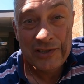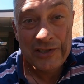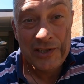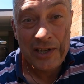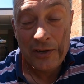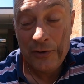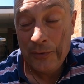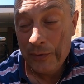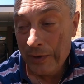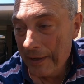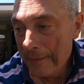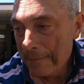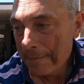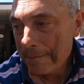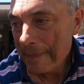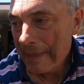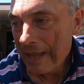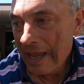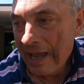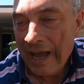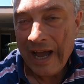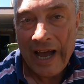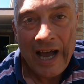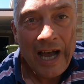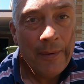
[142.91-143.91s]
So
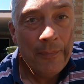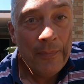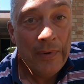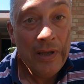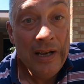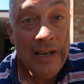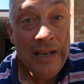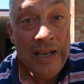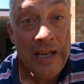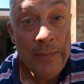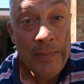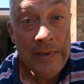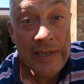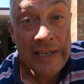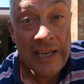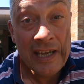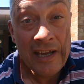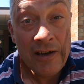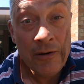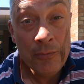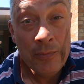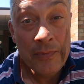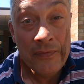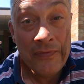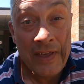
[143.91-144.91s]
let me
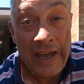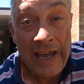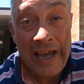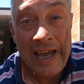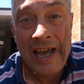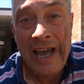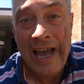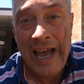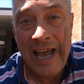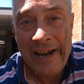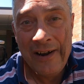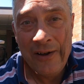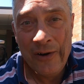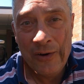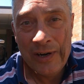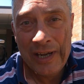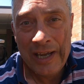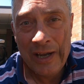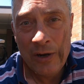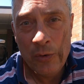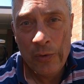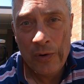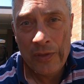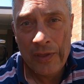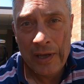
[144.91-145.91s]
get on with that, and I'll
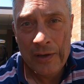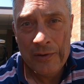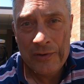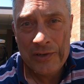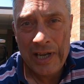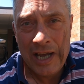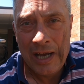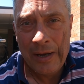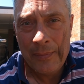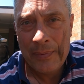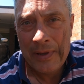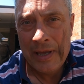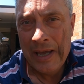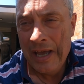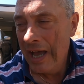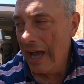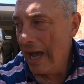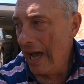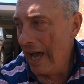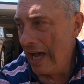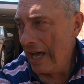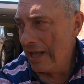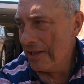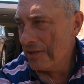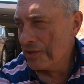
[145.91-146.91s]
get all of those up.
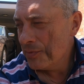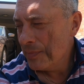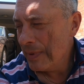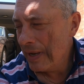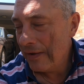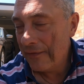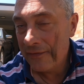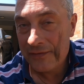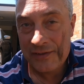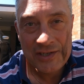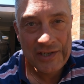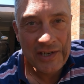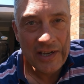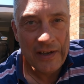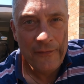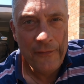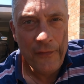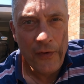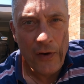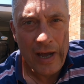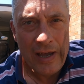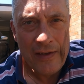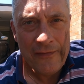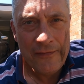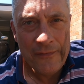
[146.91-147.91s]
There's about
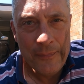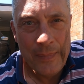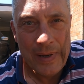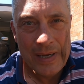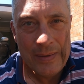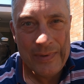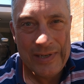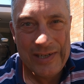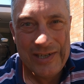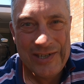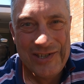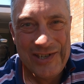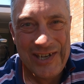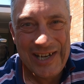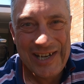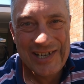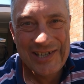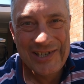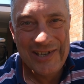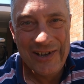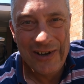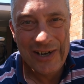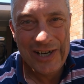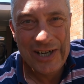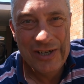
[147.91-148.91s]
5, maybe
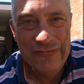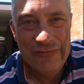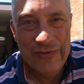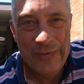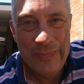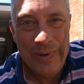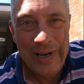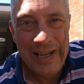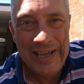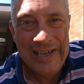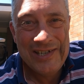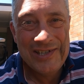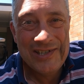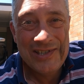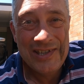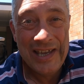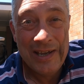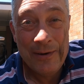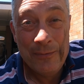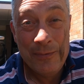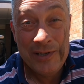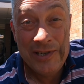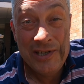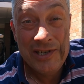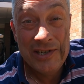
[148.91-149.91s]
6 that I can replace
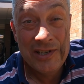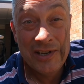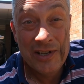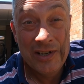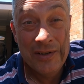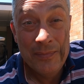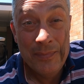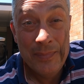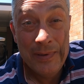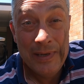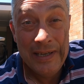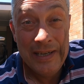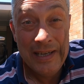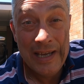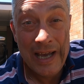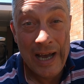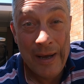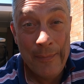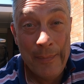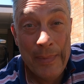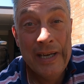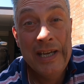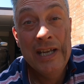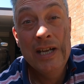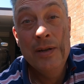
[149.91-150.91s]
there, which is going to be
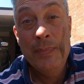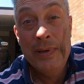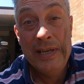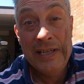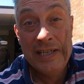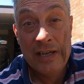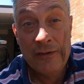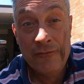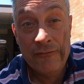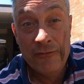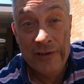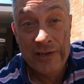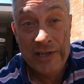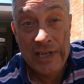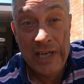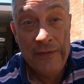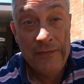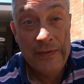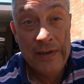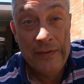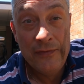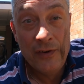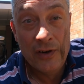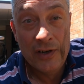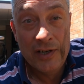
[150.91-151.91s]
making a big difference.
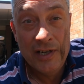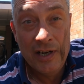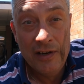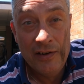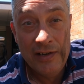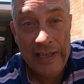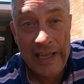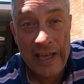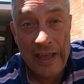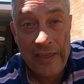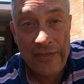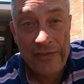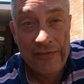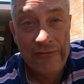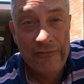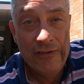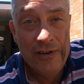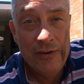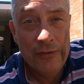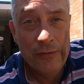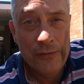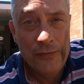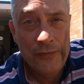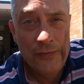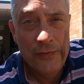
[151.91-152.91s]
Even if I can only get
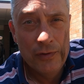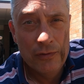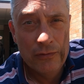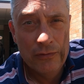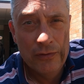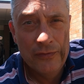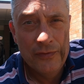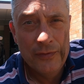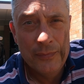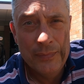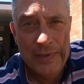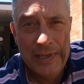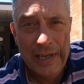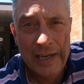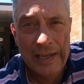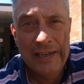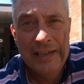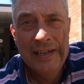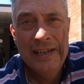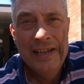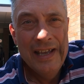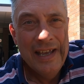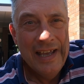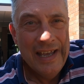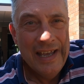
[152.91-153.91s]
3 or 4 of them
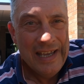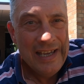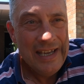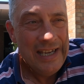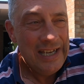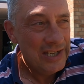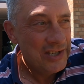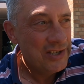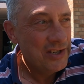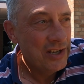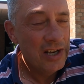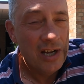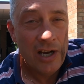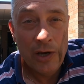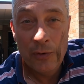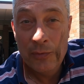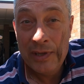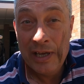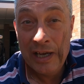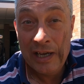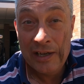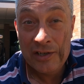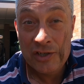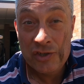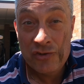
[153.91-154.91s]
done, it's going to
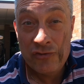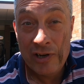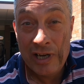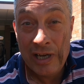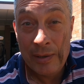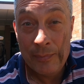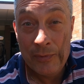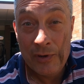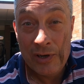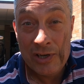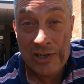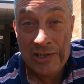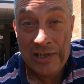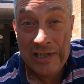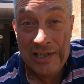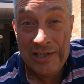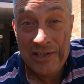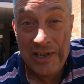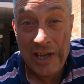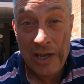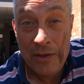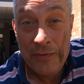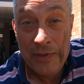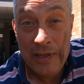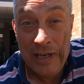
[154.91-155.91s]
hold that under tray up nicely.
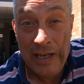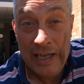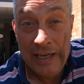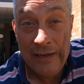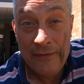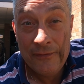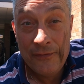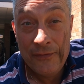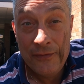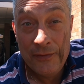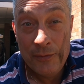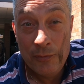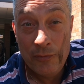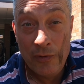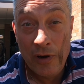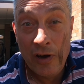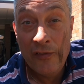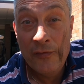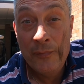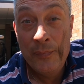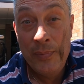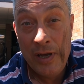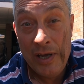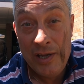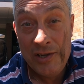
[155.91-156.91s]
So the link for
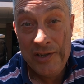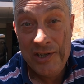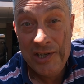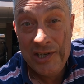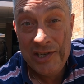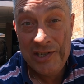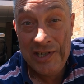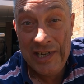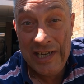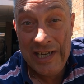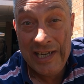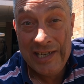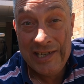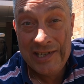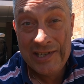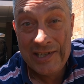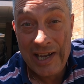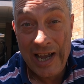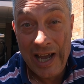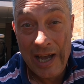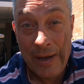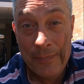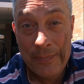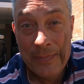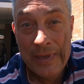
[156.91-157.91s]
what I've purchased is
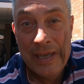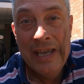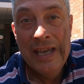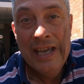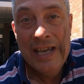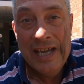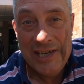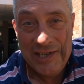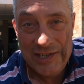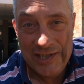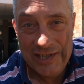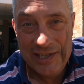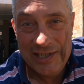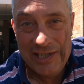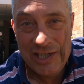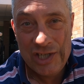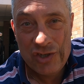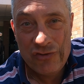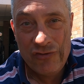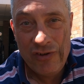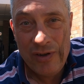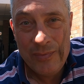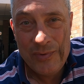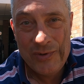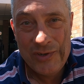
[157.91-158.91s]
in the
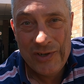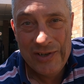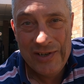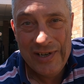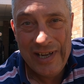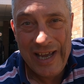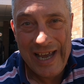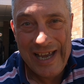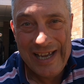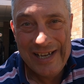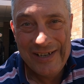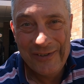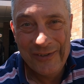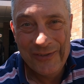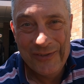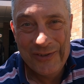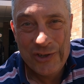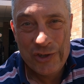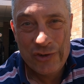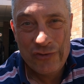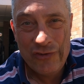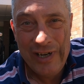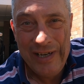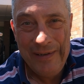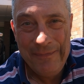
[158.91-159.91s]
description and on
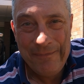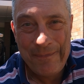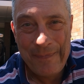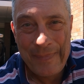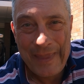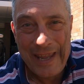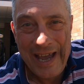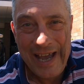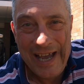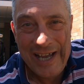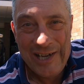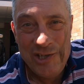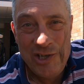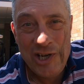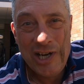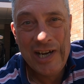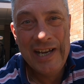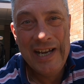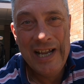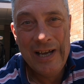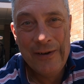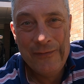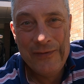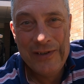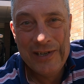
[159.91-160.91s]
the screen.
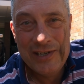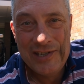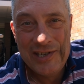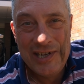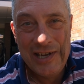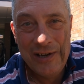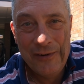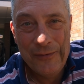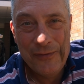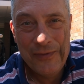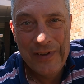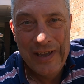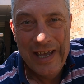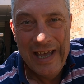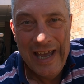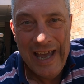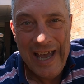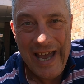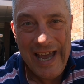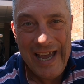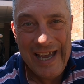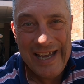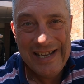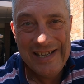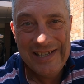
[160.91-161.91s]
Check it out for yourself,
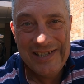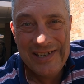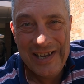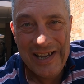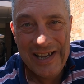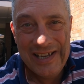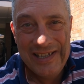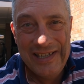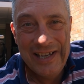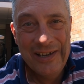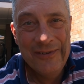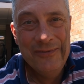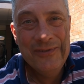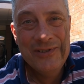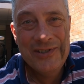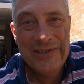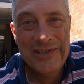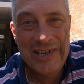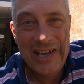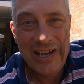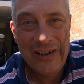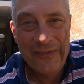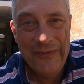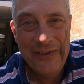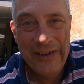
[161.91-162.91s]
and don't
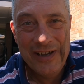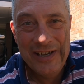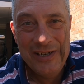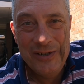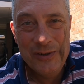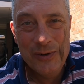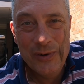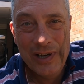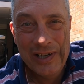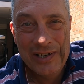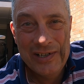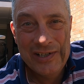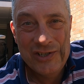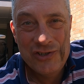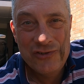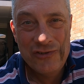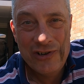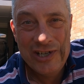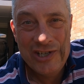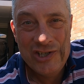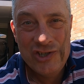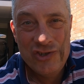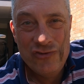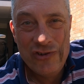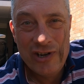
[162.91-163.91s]
suffer your under
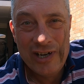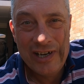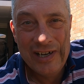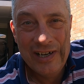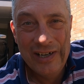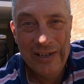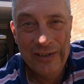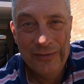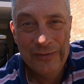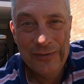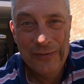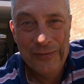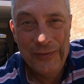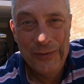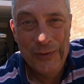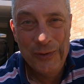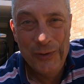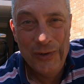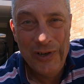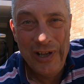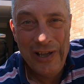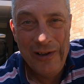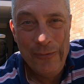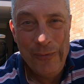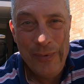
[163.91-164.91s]
trays dragging along the
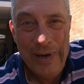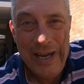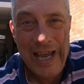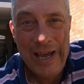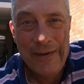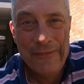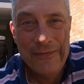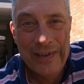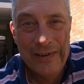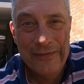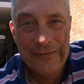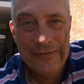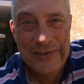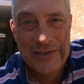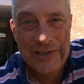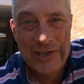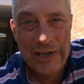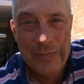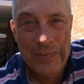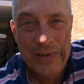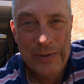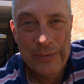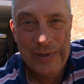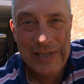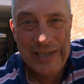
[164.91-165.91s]
floor like we have done for
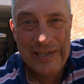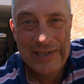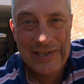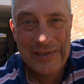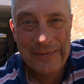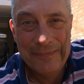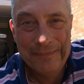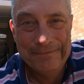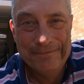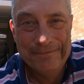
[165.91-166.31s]
so many weeks.